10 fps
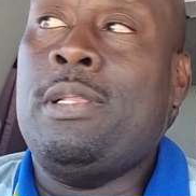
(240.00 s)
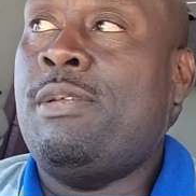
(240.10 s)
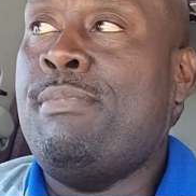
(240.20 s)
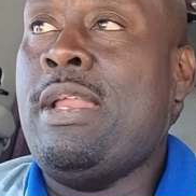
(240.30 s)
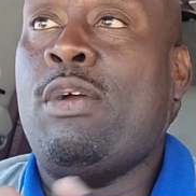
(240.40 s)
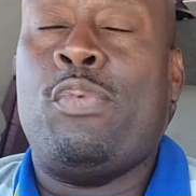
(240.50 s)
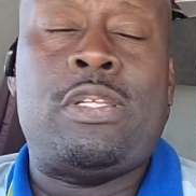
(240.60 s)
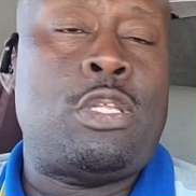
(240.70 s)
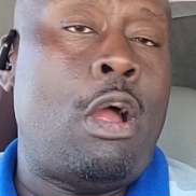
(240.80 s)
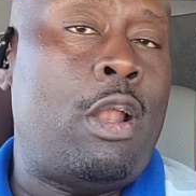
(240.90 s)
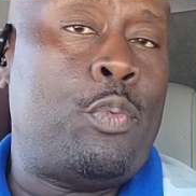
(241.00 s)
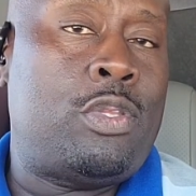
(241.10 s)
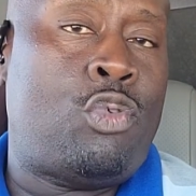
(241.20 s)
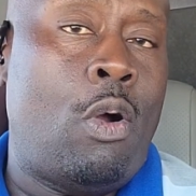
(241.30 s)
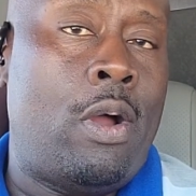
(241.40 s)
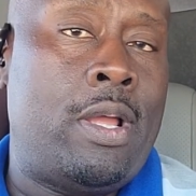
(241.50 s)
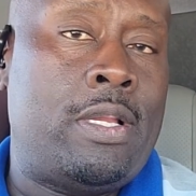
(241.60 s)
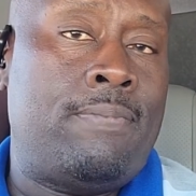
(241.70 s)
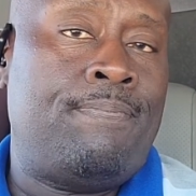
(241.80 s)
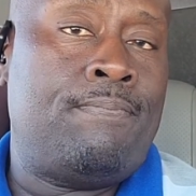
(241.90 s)
the minute we started
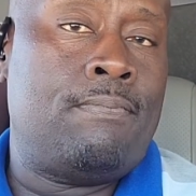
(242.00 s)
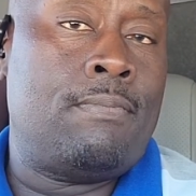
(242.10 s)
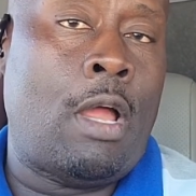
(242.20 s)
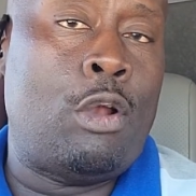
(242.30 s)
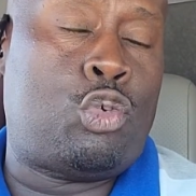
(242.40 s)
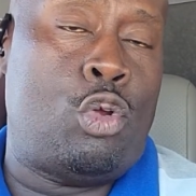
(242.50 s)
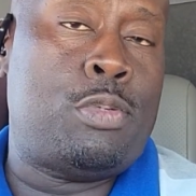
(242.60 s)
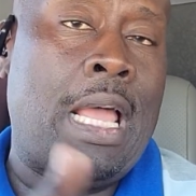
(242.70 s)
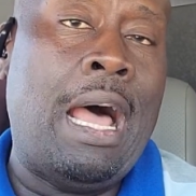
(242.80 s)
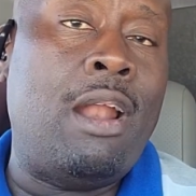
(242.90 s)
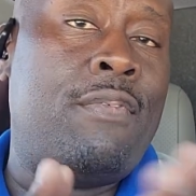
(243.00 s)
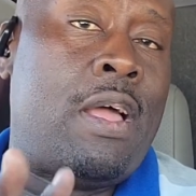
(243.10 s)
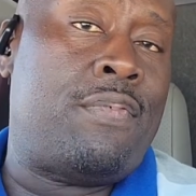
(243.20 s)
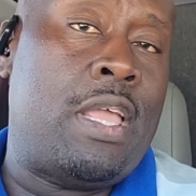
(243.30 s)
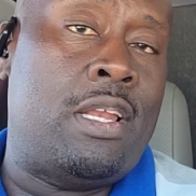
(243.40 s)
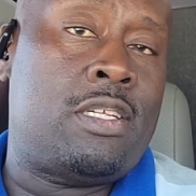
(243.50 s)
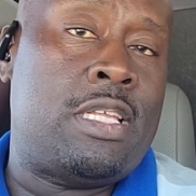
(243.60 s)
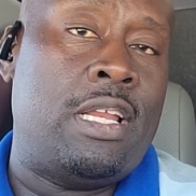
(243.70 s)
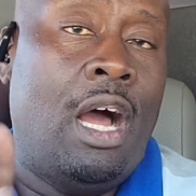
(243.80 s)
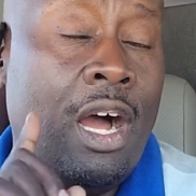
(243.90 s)
withdrawing our troops out of
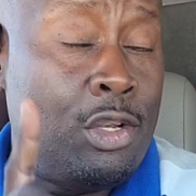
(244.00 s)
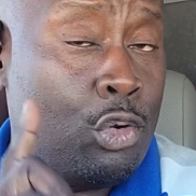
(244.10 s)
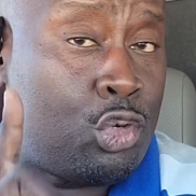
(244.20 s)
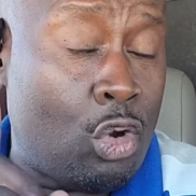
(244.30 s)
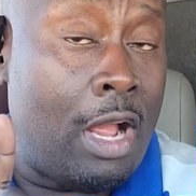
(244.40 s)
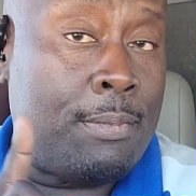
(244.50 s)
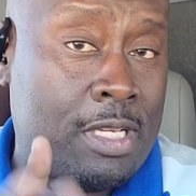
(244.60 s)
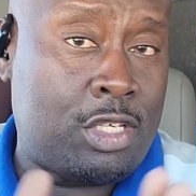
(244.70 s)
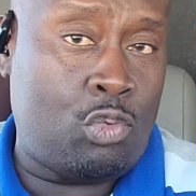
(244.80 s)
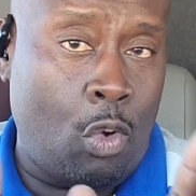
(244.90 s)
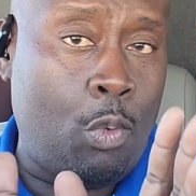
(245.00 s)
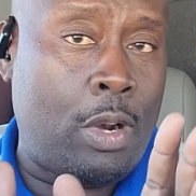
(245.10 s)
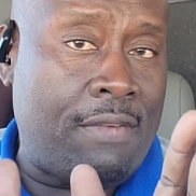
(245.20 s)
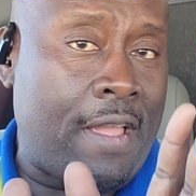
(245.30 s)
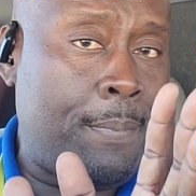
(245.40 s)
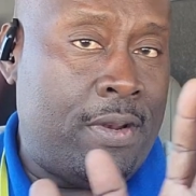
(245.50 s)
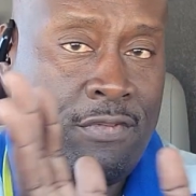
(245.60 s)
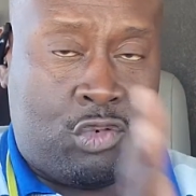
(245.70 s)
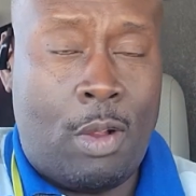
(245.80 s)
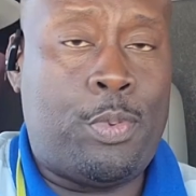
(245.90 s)
Afghanistan under Trump, this is what would have happened if
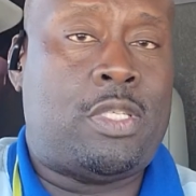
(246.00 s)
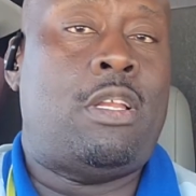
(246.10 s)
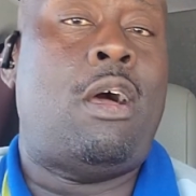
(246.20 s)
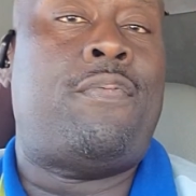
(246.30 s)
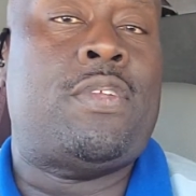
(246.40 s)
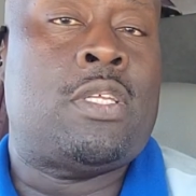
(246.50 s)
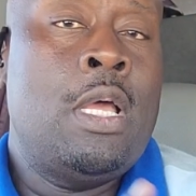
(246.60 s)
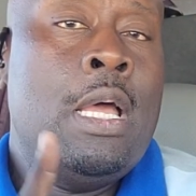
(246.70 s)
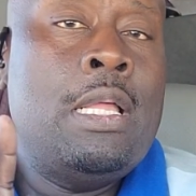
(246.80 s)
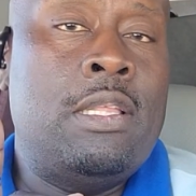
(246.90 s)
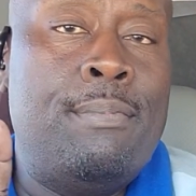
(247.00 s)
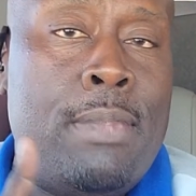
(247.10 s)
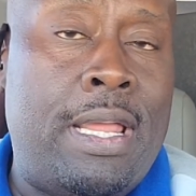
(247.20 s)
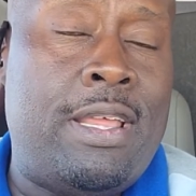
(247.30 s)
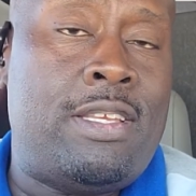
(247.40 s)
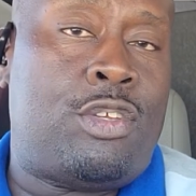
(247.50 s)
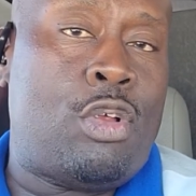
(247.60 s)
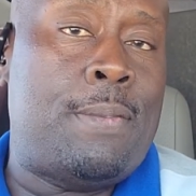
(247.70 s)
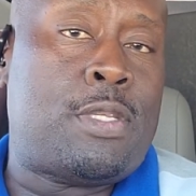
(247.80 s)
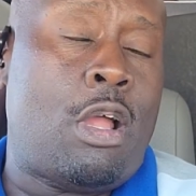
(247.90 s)
Trump was in office. The minute
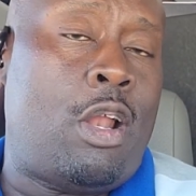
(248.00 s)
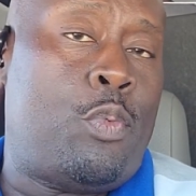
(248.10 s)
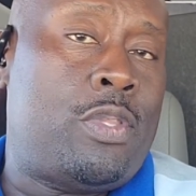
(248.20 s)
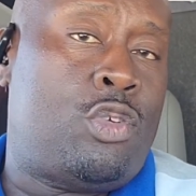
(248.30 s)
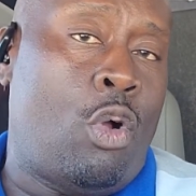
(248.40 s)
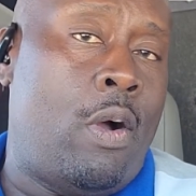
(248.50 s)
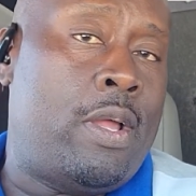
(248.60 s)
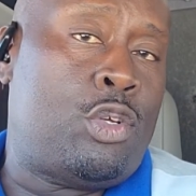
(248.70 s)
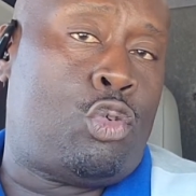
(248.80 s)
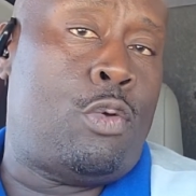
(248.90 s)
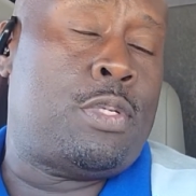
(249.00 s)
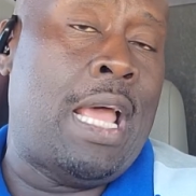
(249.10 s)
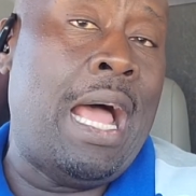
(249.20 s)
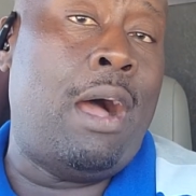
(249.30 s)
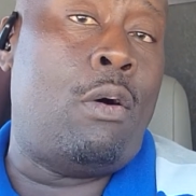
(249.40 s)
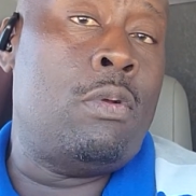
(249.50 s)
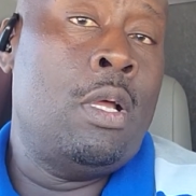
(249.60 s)
Trump started withdrawing troops out,